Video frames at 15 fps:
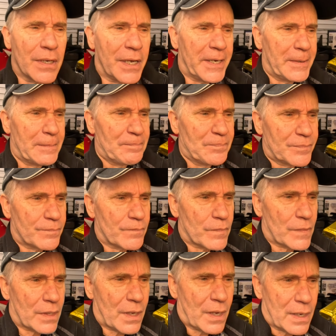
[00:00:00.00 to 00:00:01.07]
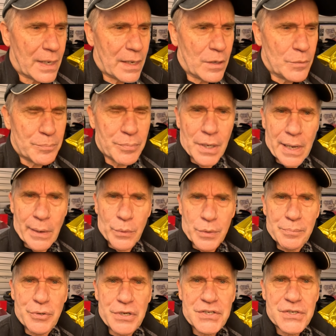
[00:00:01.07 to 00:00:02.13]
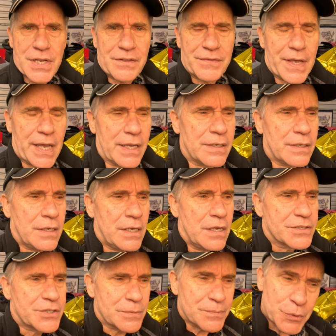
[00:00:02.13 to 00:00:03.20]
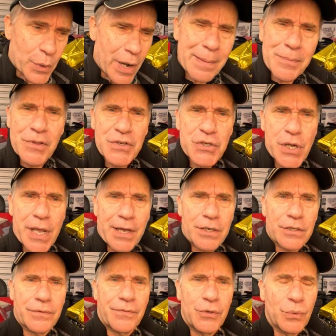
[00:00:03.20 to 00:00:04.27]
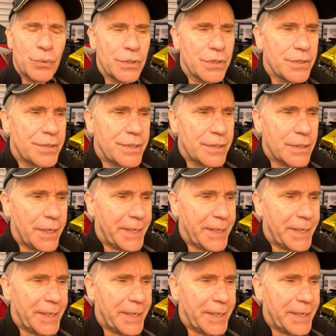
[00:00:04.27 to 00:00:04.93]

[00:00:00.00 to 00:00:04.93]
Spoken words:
I would appreciate that. Subscribe to the channel if you would.